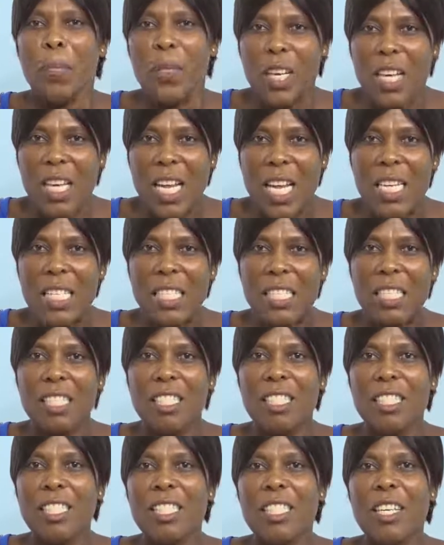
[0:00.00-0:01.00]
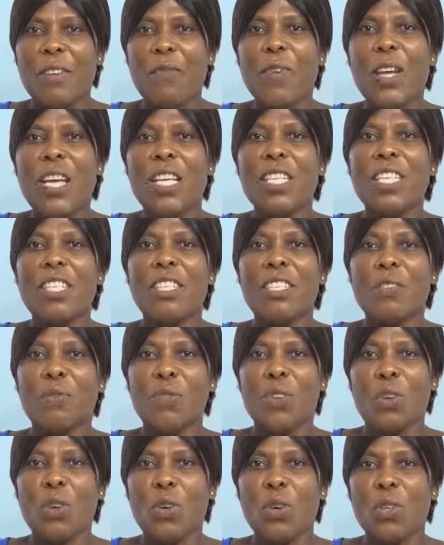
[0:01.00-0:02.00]
then they find it
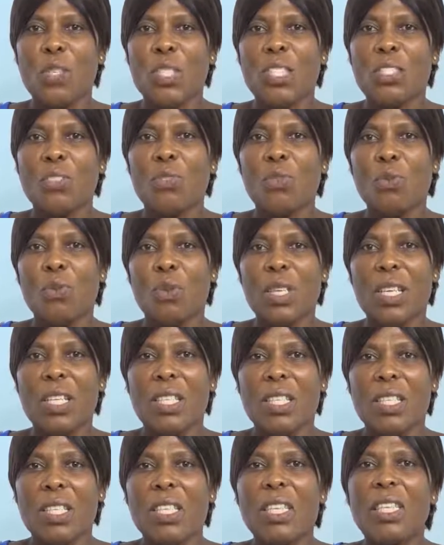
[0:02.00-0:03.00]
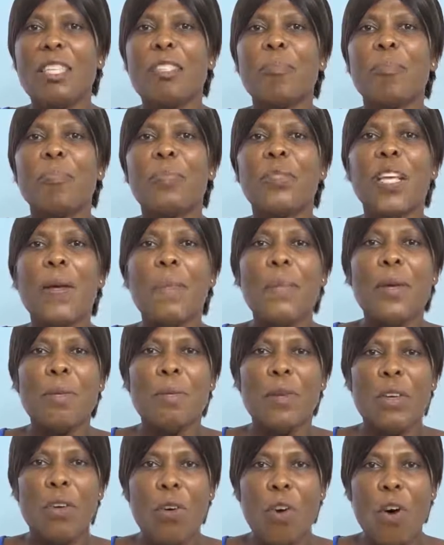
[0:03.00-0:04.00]
difficult to eat. There may
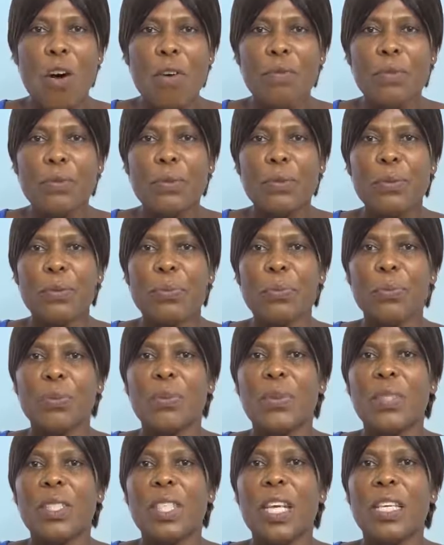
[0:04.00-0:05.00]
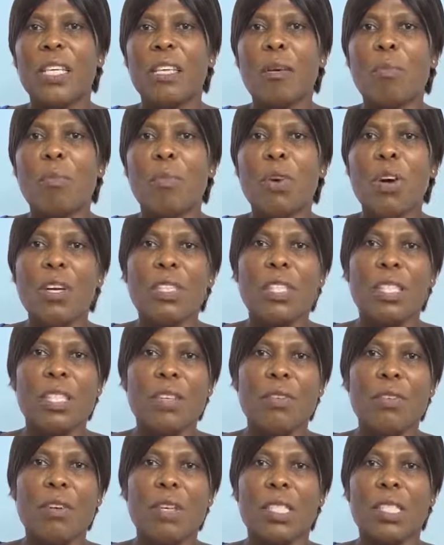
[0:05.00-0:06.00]
be cough, and the more
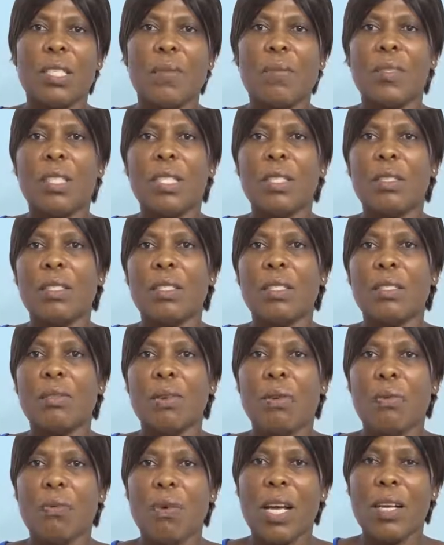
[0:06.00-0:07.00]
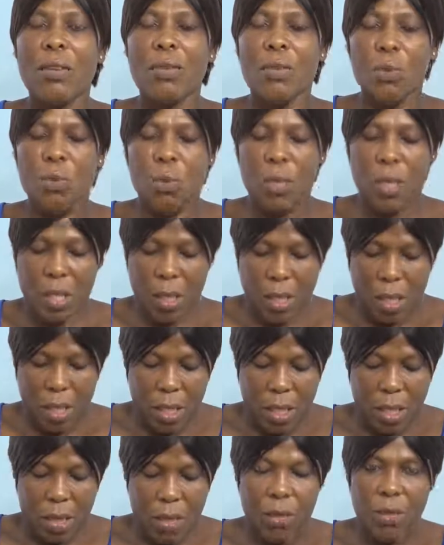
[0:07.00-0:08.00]
serious symptoms requires what?
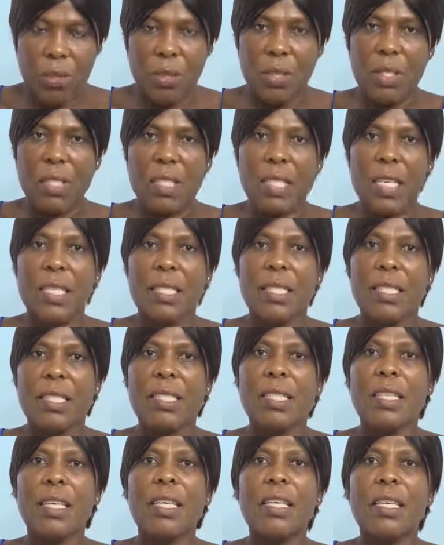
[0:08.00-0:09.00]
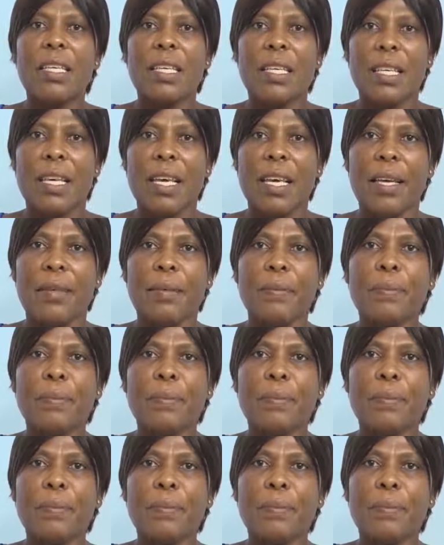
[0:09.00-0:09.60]
Doctor's care.